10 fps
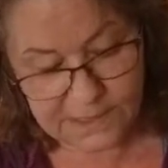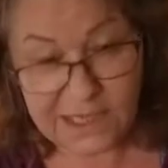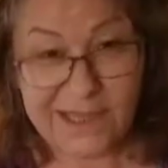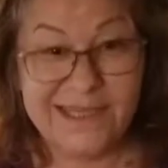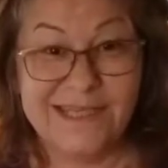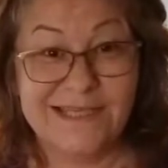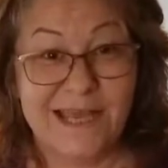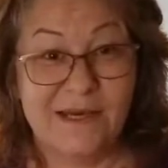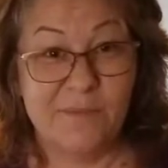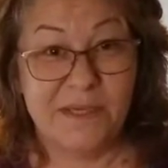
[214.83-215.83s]
I like these
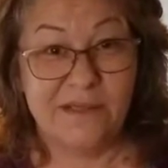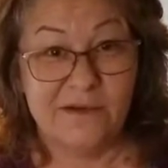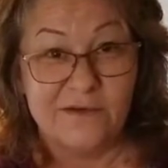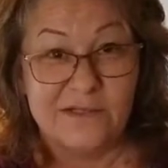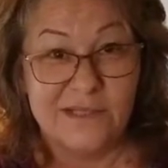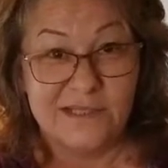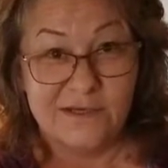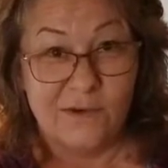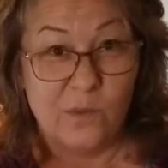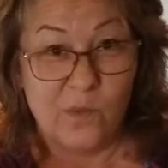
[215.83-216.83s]
kind of peelers. These
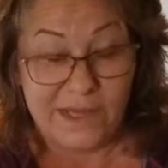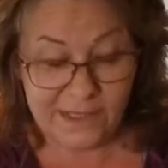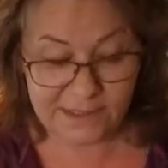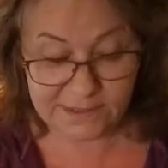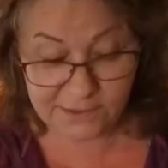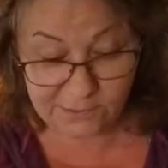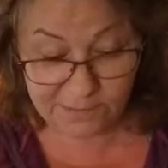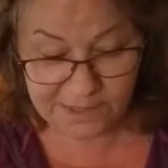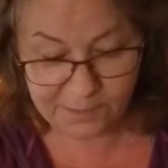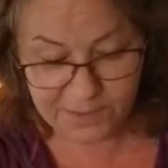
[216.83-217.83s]
are way easier in
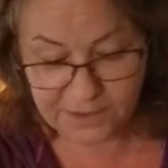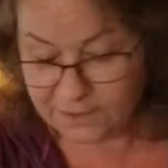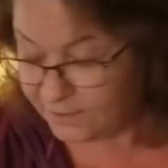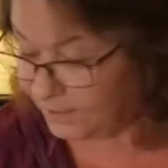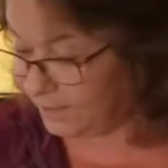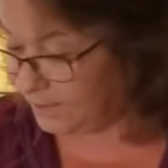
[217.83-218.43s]
my opinion.